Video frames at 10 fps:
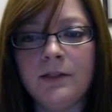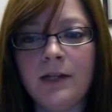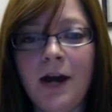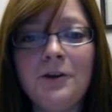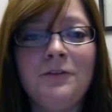
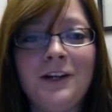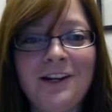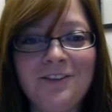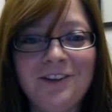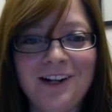how do you
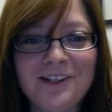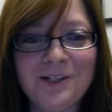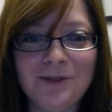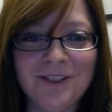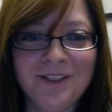find out if you're
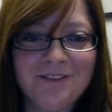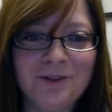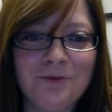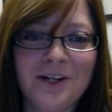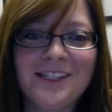eligible
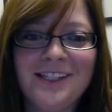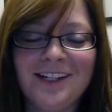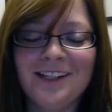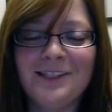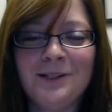for Work
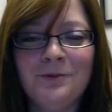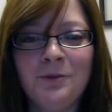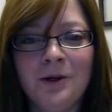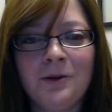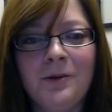Study? That's an
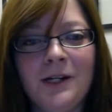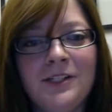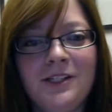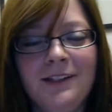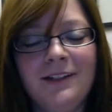important
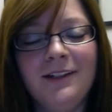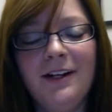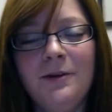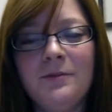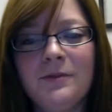question.